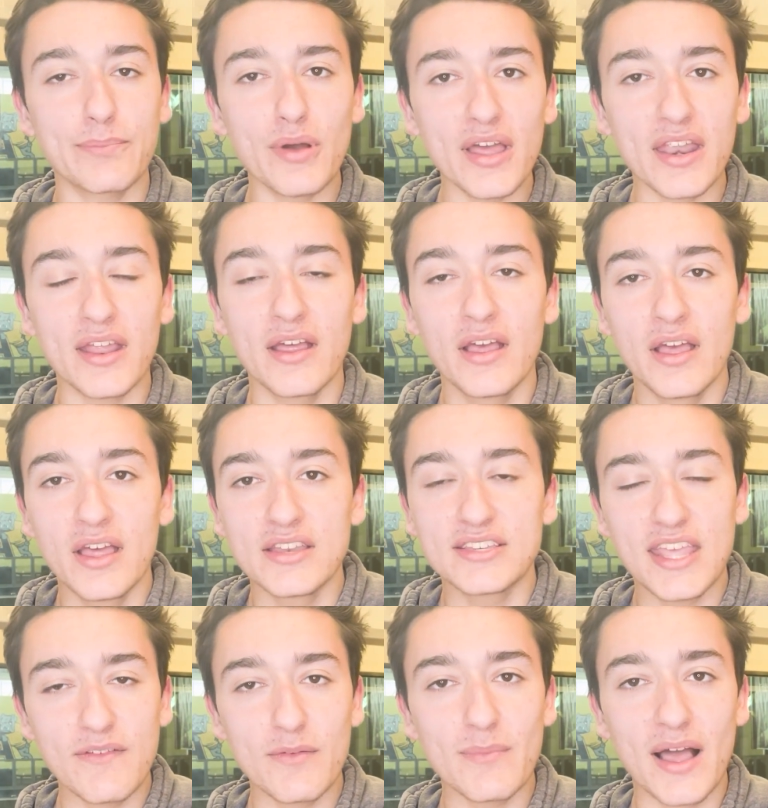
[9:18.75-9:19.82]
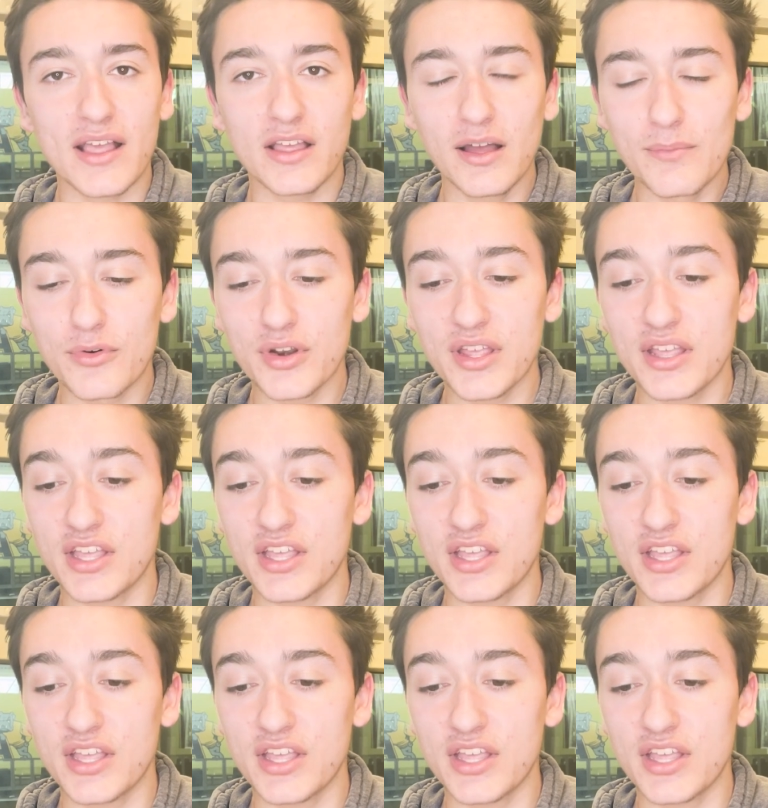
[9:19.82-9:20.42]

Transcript: but David Montgomery